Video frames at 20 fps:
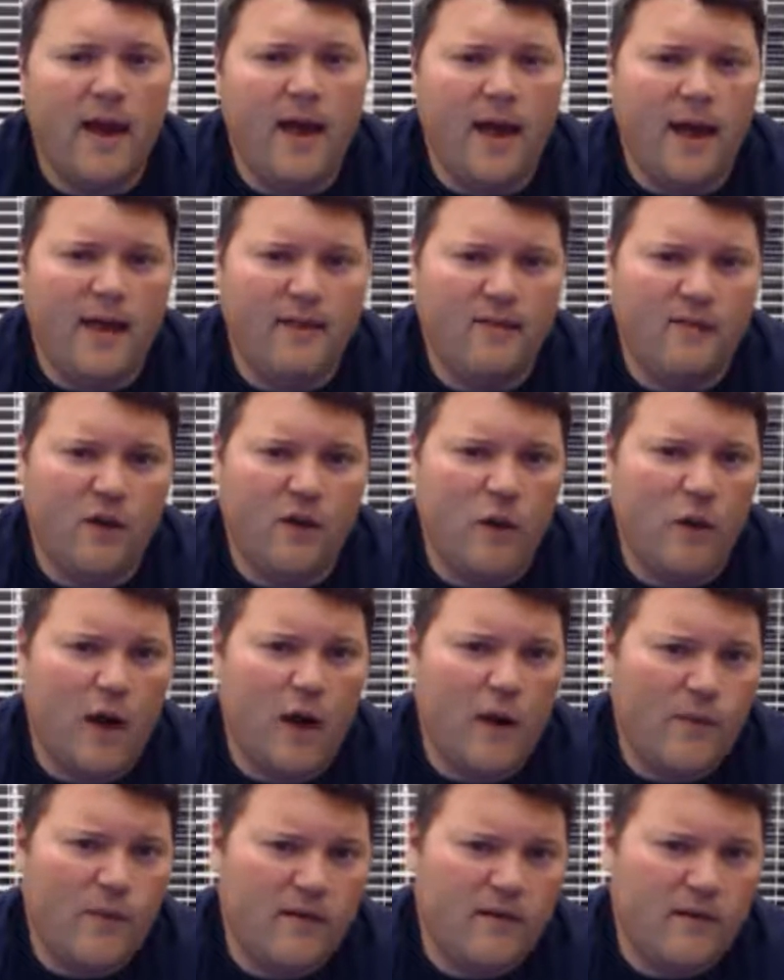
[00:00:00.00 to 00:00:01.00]
And so
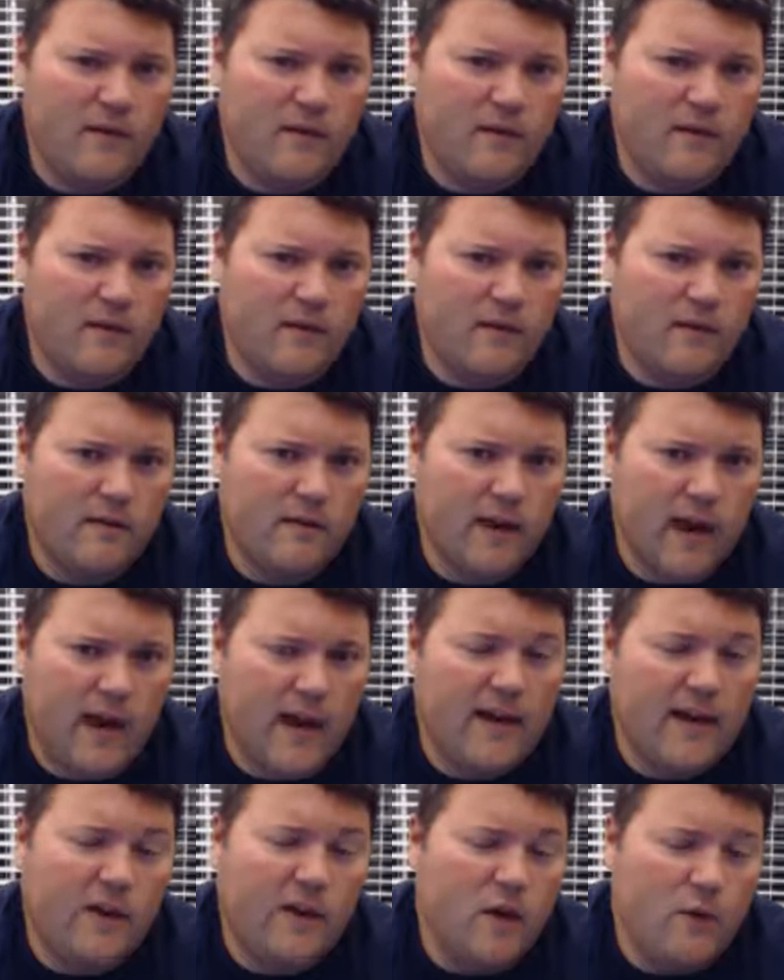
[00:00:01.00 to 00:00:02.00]
I
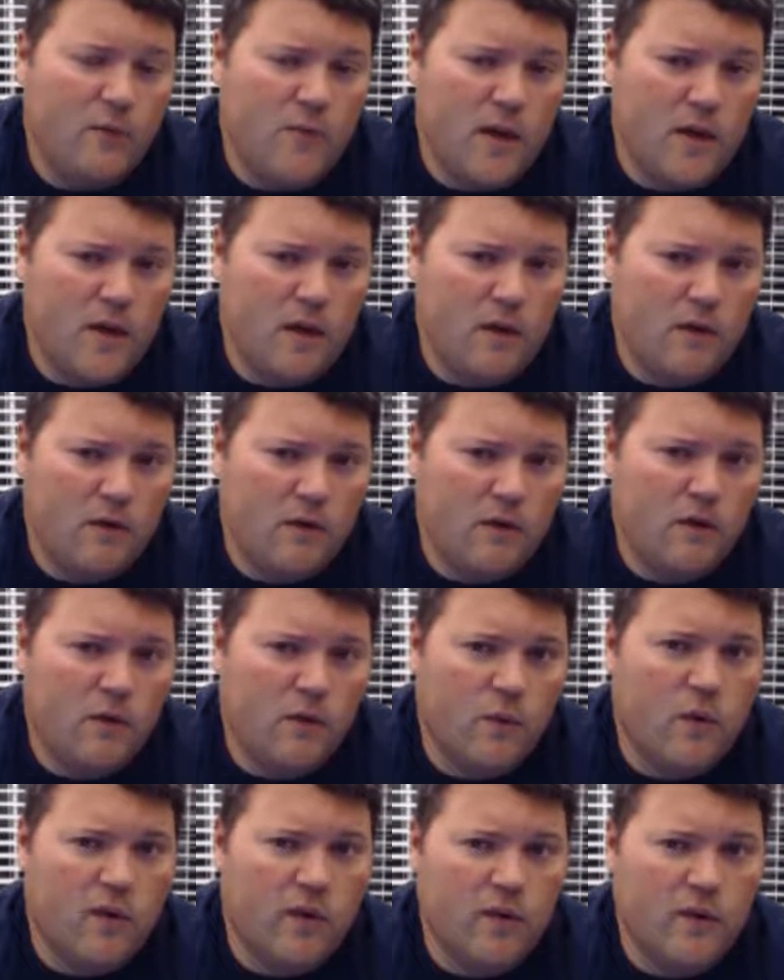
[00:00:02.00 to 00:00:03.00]
had to go to
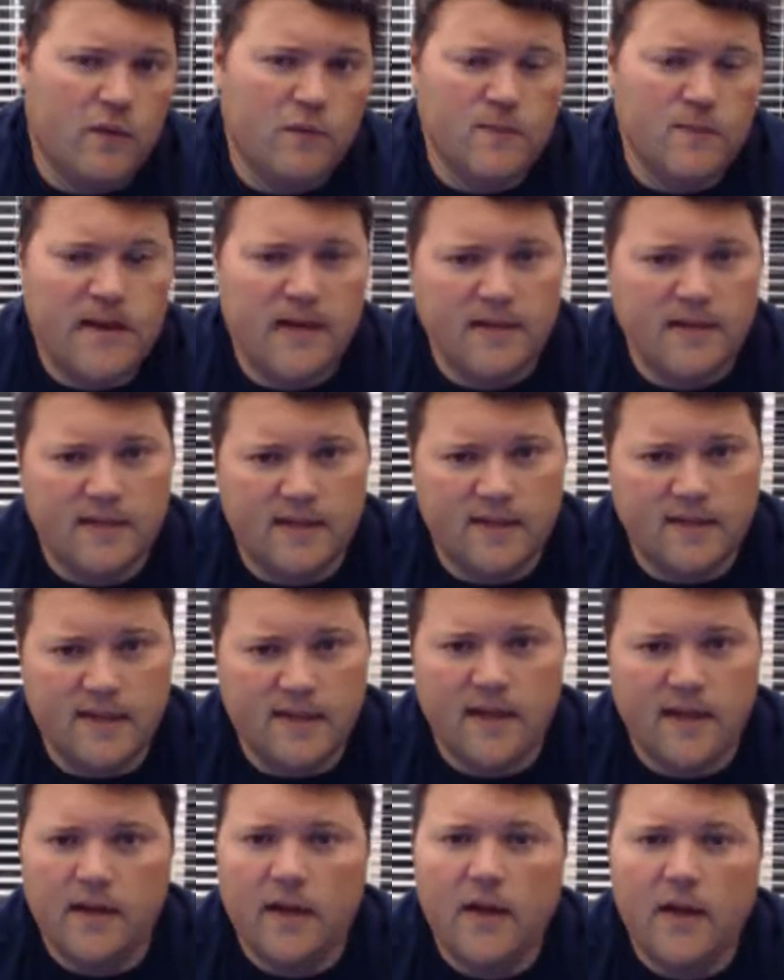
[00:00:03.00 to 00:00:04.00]
one of those meetings and
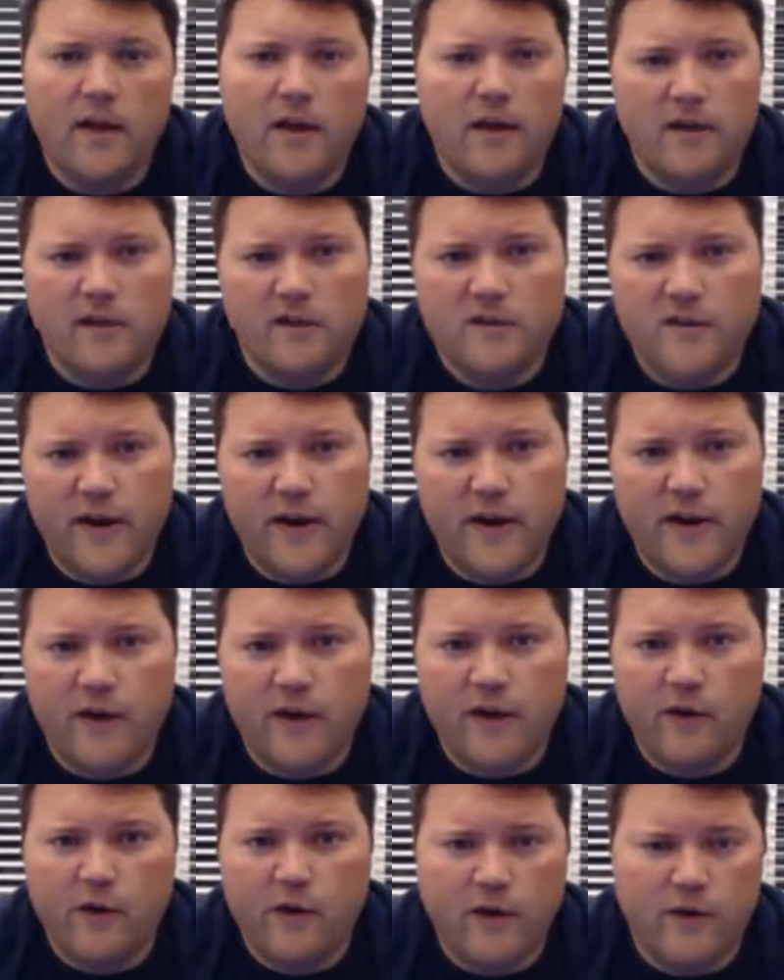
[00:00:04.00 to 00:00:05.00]
attend. It's
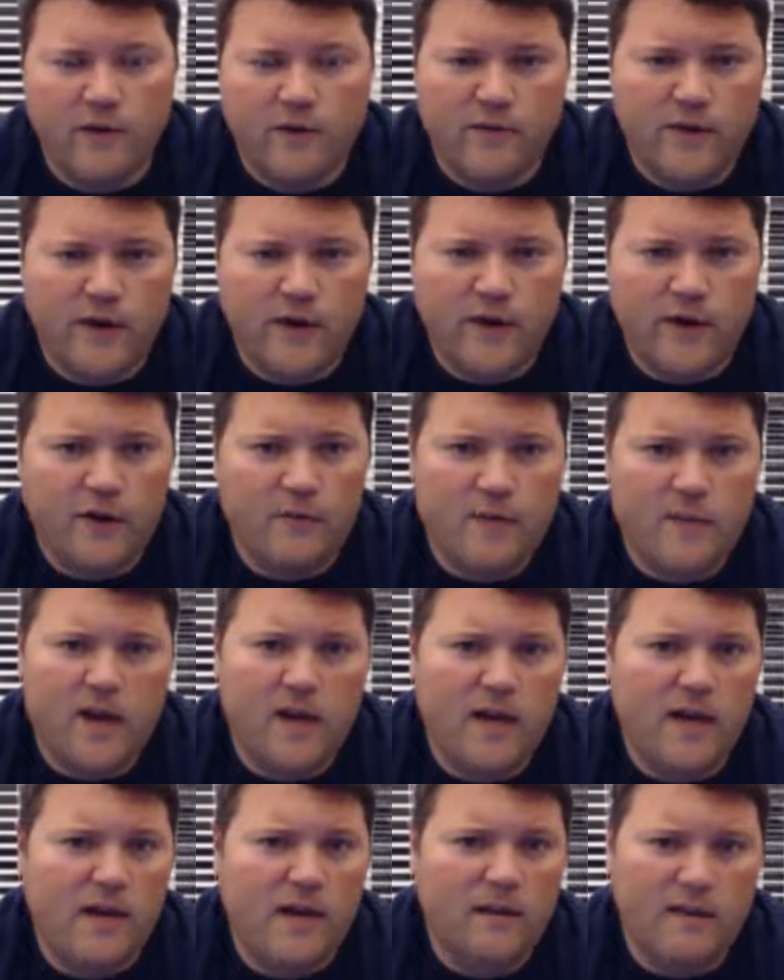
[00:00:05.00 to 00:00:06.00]
a very good
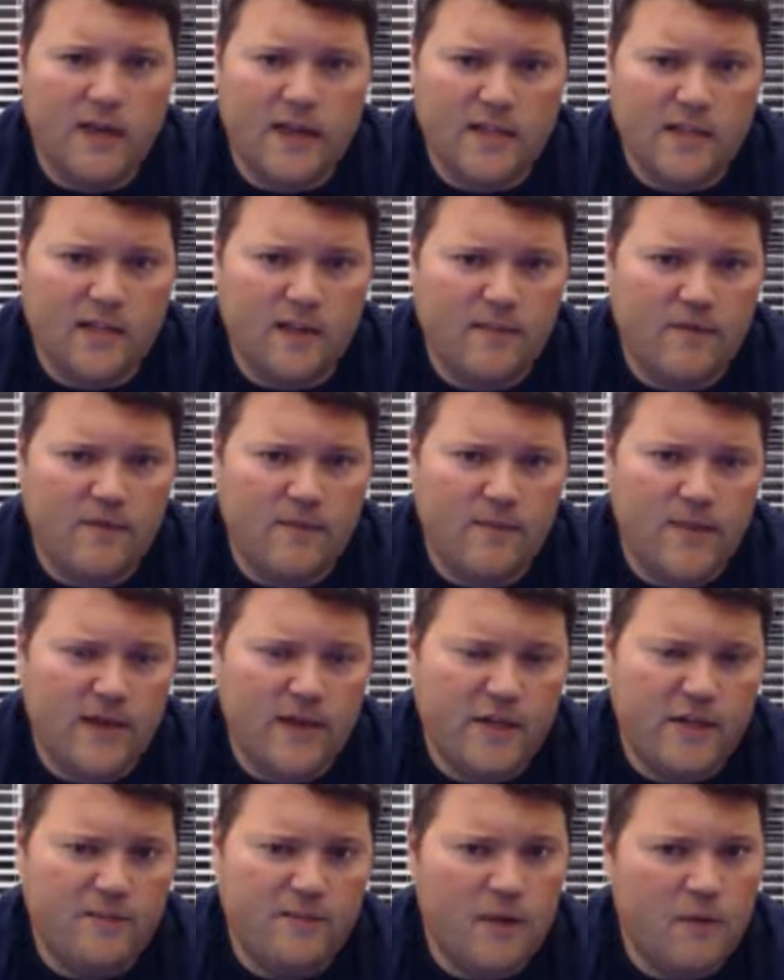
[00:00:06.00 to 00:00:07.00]
meeting, lots of
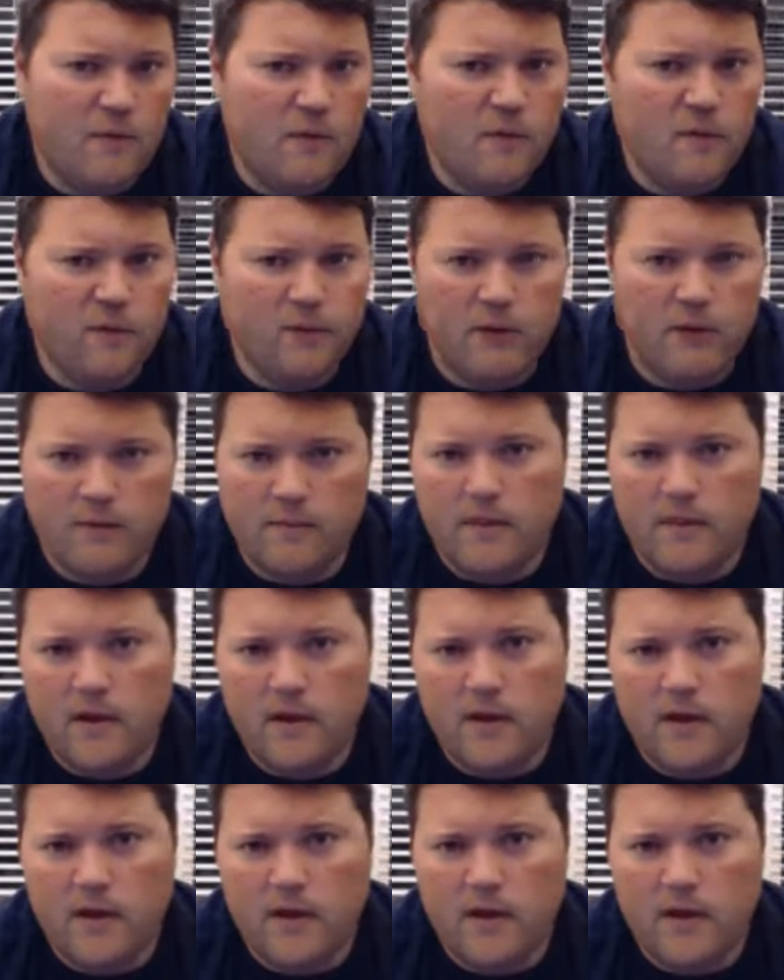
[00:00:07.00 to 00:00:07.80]
information, people from